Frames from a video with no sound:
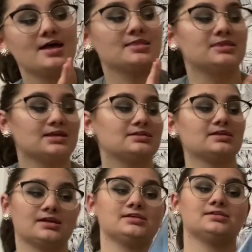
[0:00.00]
This
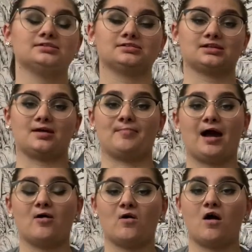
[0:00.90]
is
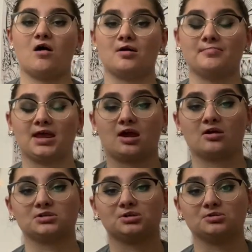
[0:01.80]
about our main
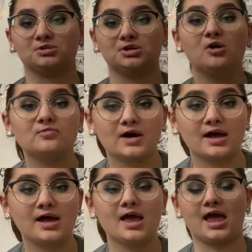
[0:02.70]
character,
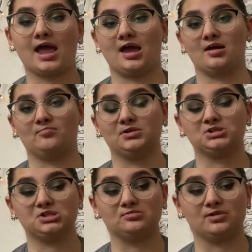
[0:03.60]
Nova, and when
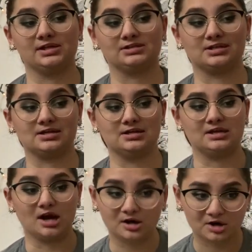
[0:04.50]
she was
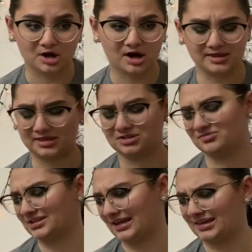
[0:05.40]
younger, I think she
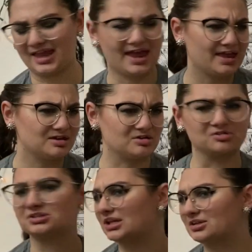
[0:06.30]
was like 10 or
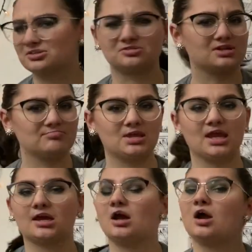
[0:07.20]
6 or
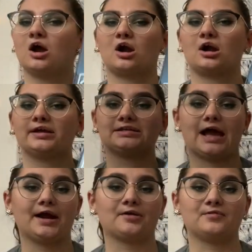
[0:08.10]
something, her
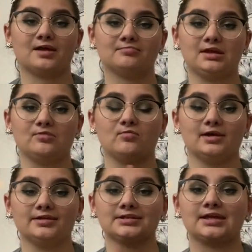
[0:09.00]
entire family
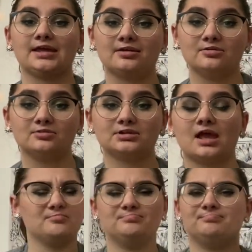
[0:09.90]
was killed
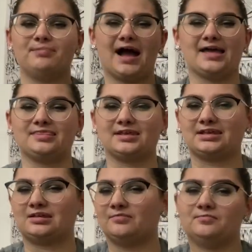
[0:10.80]
by
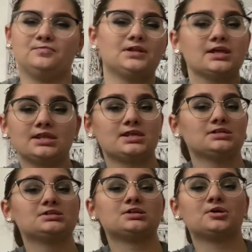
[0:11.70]
this
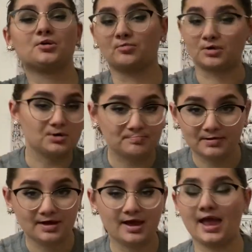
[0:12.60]
villainous group.
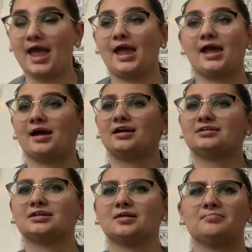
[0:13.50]

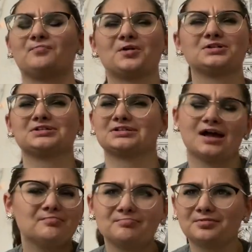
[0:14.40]
And for
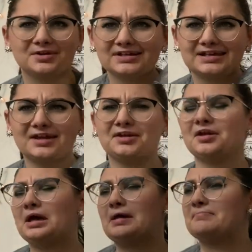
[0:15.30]
some reason,
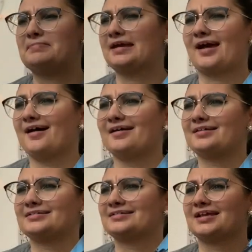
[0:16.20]

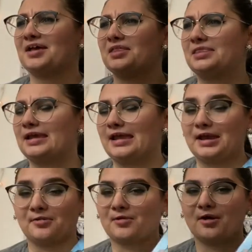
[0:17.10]
because the
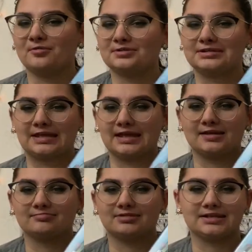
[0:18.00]
heroes
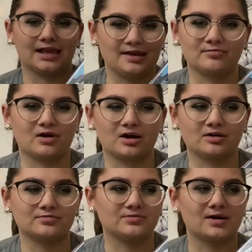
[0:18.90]
didn't save
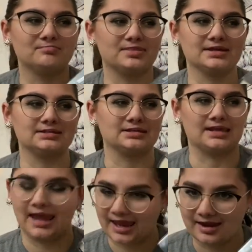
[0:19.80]
her from this
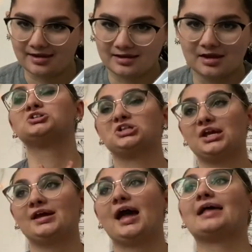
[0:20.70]
gang,
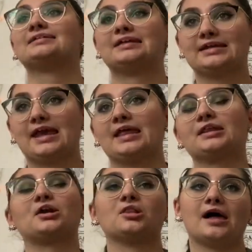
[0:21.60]
she has
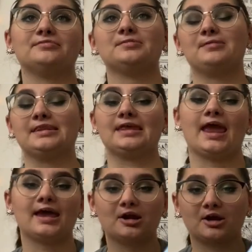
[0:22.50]
dedicated her life to being the
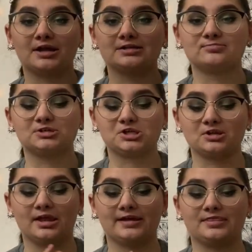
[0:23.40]
anarchists, which are
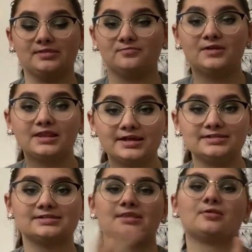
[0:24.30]
like the
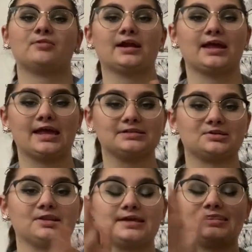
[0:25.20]
villains, and the renegades
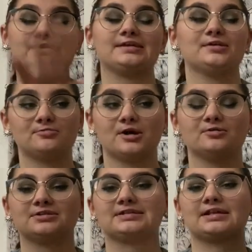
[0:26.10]
are like the
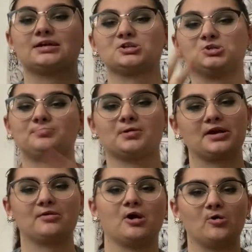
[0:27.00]
heroes. It's like a
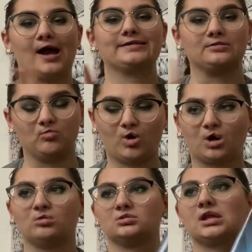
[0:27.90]
superhero kind of
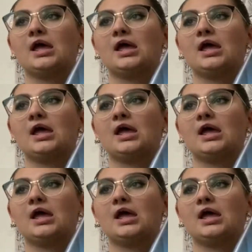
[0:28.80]
world.